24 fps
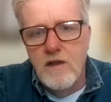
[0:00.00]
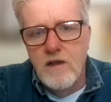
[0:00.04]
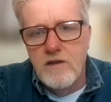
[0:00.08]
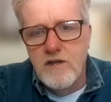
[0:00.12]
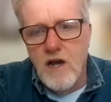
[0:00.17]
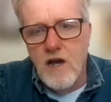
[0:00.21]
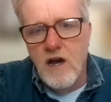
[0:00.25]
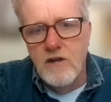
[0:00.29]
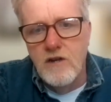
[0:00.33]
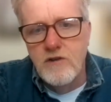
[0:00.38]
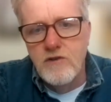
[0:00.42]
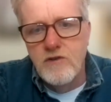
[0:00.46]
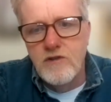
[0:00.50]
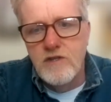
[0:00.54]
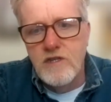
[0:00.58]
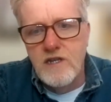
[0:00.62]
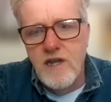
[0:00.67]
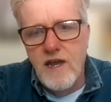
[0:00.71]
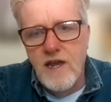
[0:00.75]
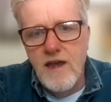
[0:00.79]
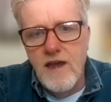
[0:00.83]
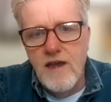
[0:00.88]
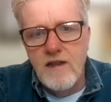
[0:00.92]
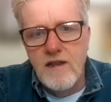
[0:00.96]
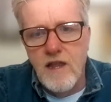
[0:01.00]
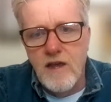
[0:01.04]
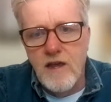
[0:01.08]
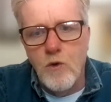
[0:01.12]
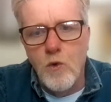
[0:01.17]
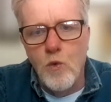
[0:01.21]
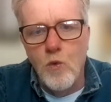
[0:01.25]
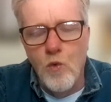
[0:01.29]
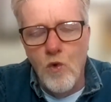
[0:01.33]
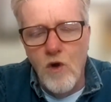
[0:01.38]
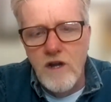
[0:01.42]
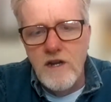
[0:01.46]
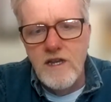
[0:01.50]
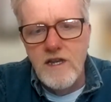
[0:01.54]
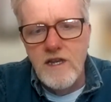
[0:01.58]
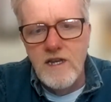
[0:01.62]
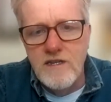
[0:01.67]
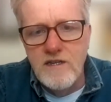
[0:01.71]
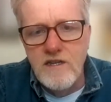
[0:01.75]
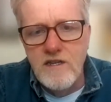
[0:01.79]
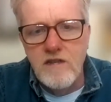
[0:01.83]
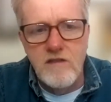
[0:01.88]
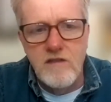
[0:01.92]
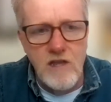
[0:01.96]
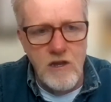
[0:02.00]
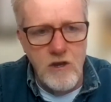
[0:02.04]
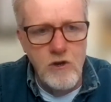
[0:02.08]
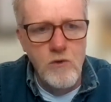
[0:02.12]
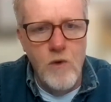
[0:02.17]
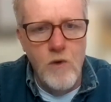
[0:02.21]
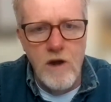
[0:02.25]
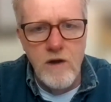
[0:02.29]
to understand like what is it that you